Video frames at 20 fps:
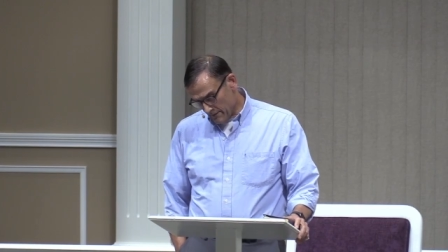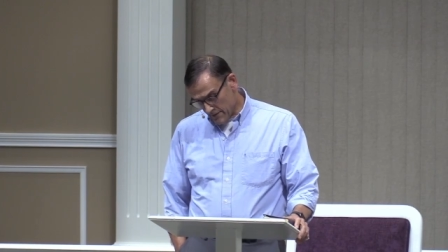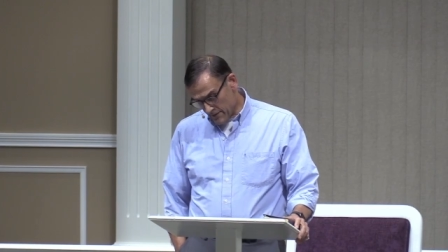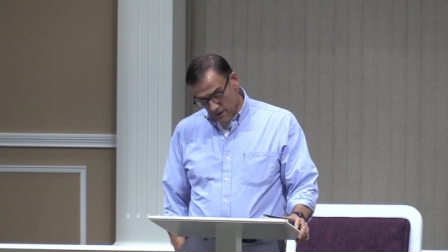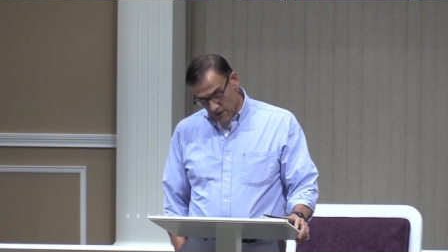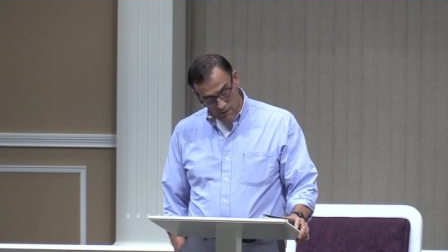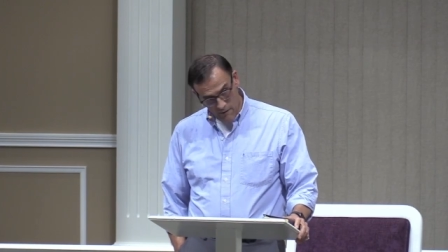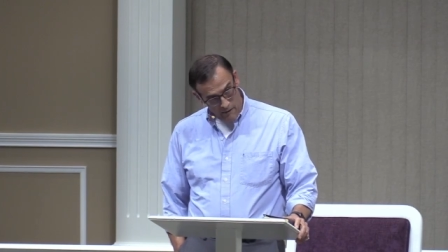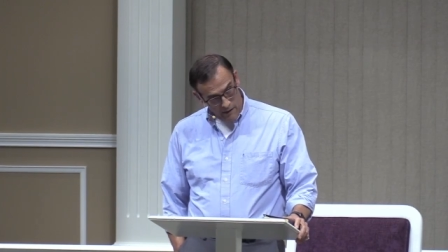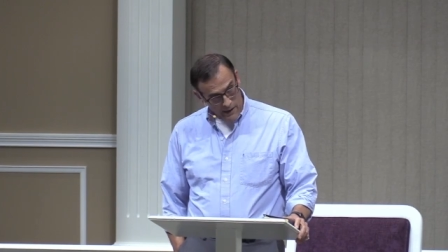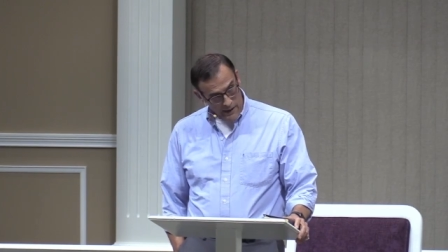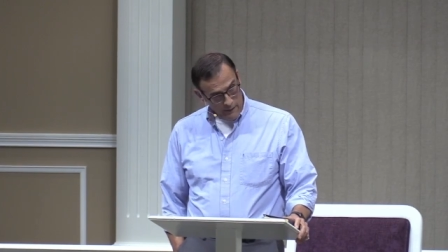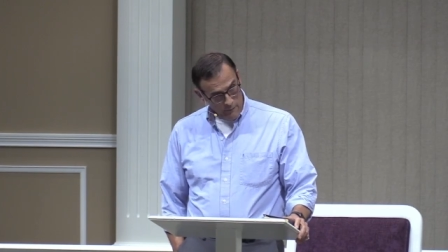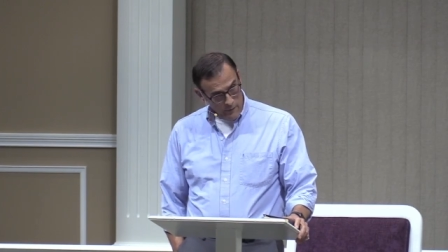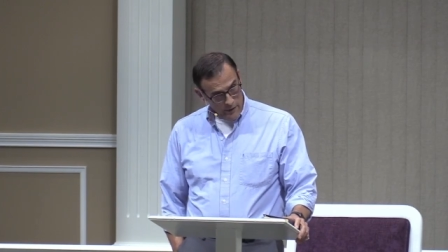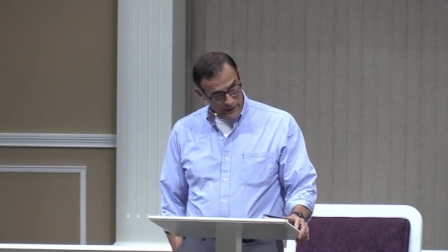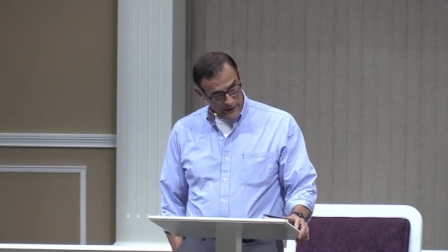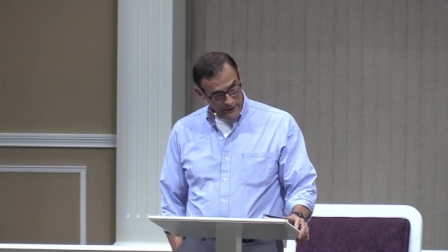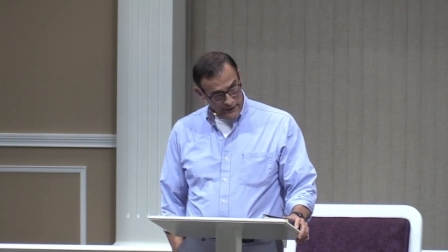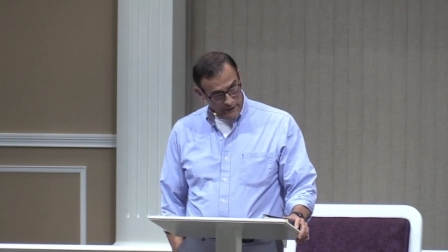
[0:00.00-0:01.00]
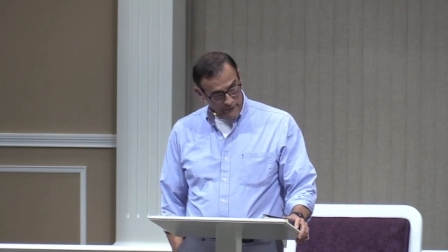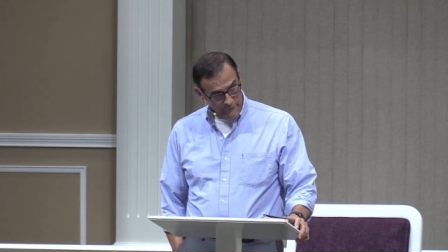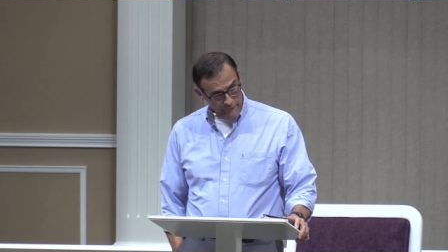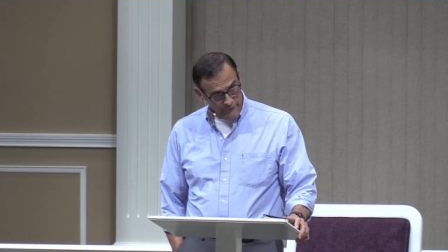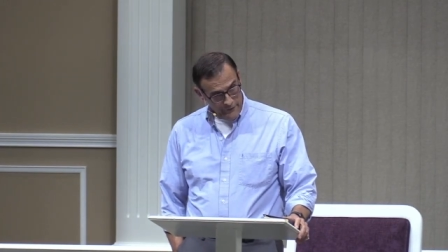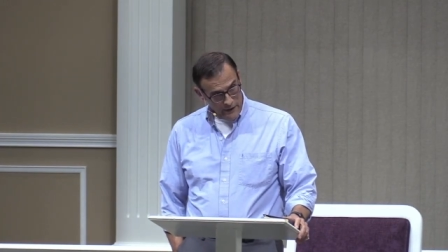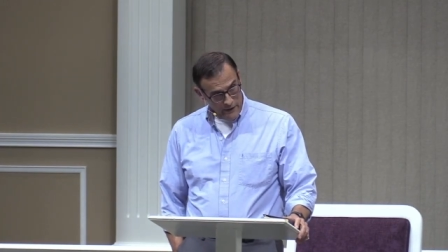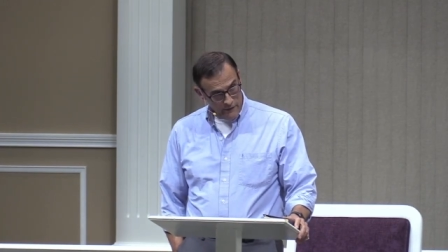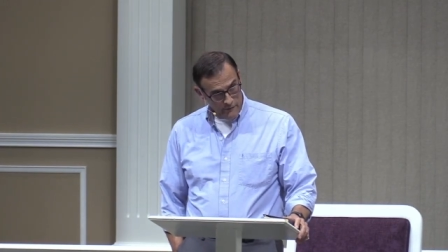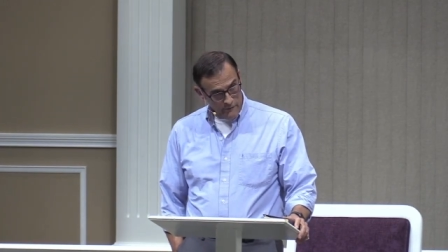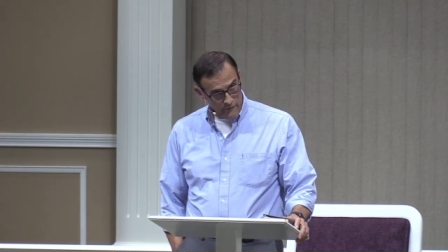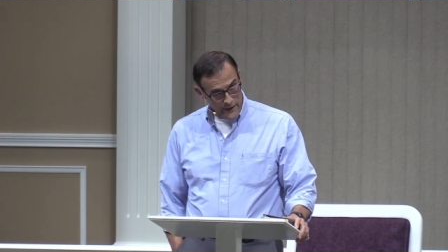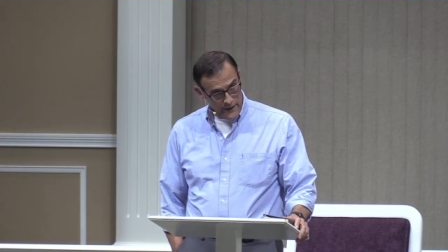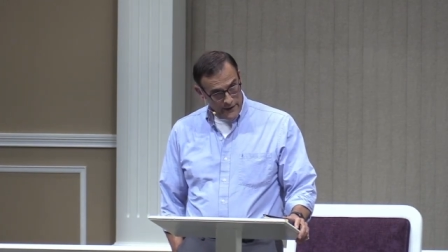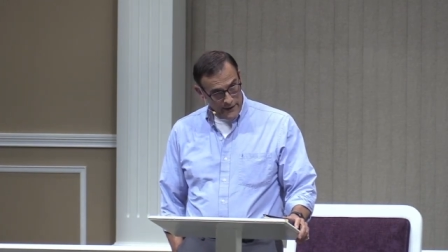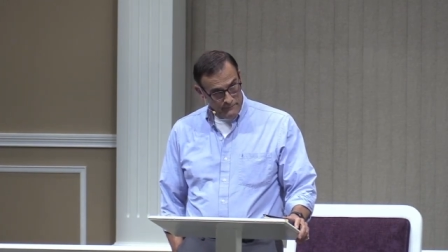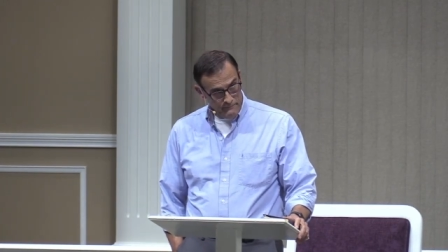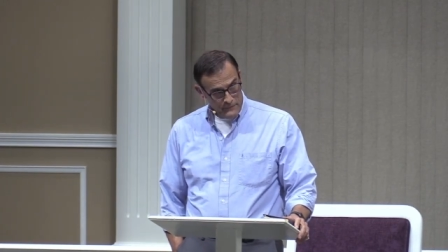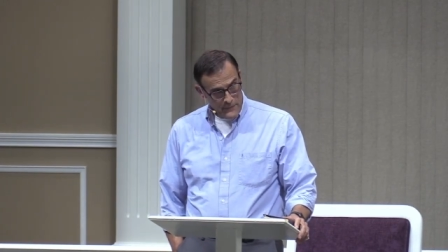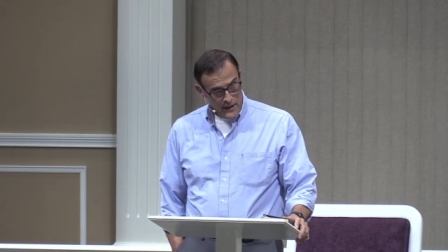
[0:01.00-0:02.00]
so I want to give fair
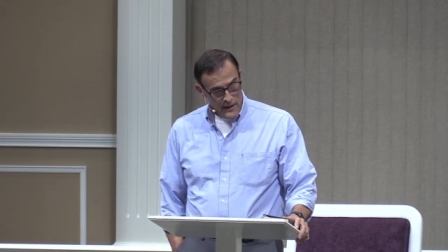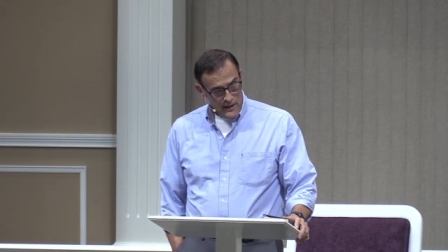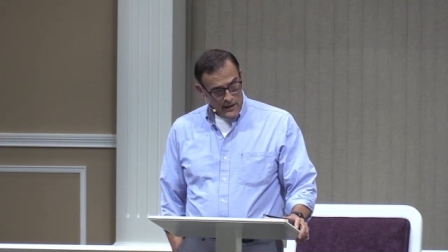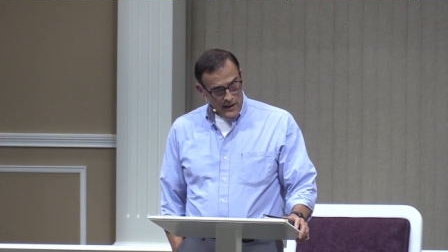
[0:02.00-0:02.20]
credit.